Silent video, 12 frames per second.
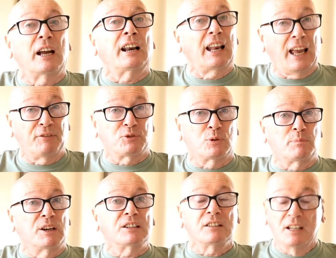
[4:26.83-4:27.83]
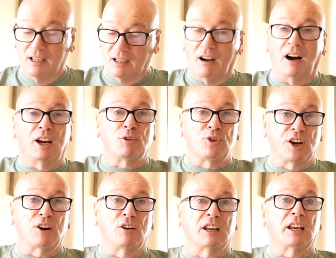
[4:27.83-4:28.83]
And I have to admit, I
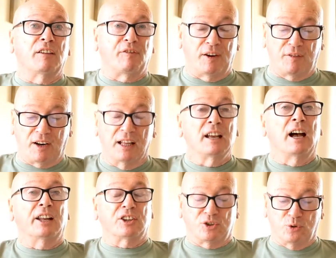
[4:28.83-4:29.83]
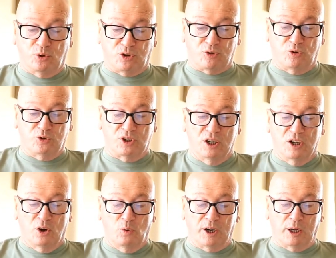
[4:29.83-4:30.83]
rarely, if ever, had a sore throat
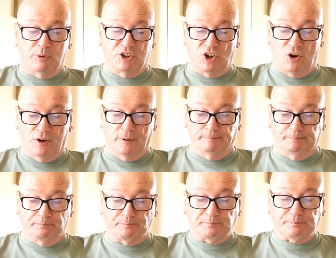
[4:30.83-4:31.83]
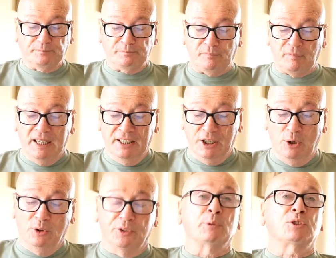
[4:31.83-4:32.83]
when I was young.
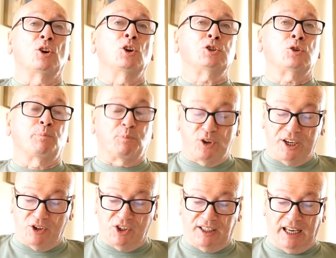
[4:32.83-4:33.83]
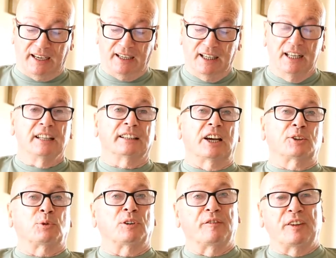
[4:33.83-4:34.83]
Now, there was also prayers then
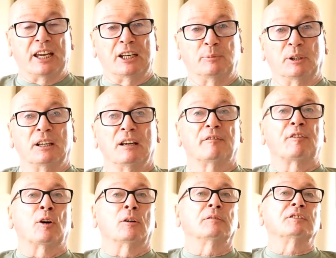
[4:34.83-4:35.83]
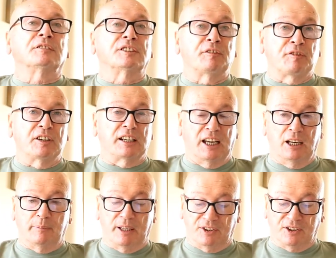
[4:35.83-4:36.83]
that were available for different
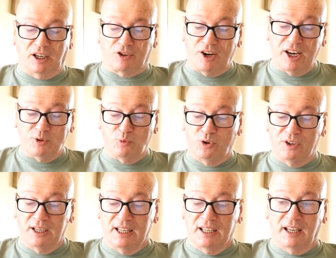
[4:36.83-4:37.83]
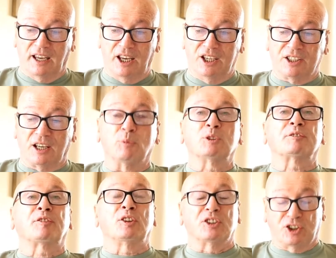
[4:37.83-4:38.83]
ailments. A great one is was
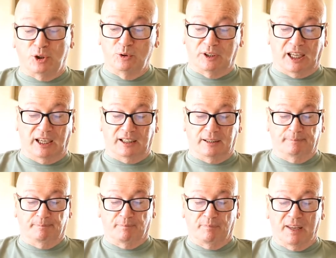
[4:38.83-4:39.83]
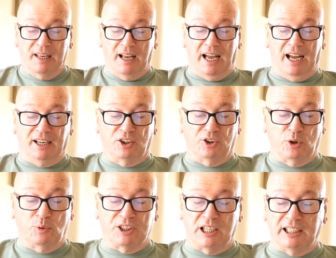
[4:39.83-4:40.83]
for a toothache. And there
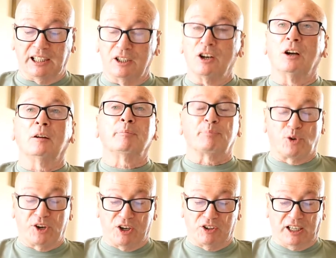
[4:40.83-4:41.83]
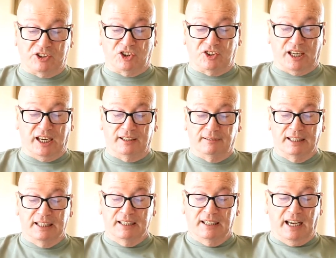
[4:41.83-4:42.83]
was a little prayer that you said,
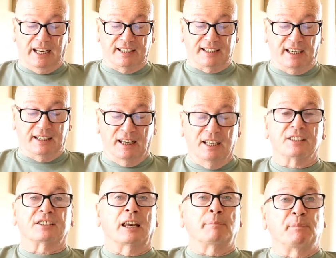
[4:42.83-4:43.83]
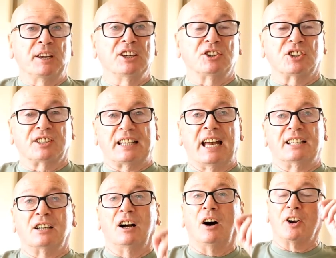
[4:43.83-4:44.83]
and I said, St. Peter
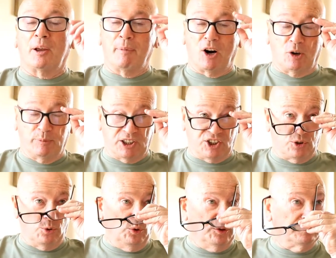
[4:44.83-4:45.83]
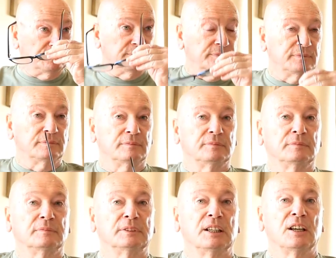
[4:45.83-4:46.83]
sat on a marble stone.
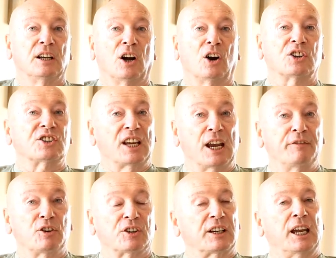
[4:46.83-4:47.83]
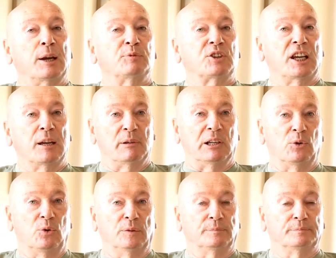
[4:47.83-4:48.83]
Our Saviour came to him
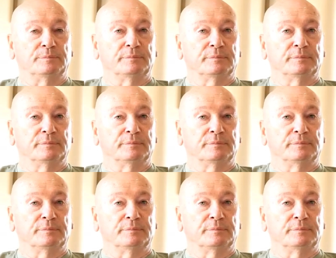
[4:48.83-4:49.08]
alone.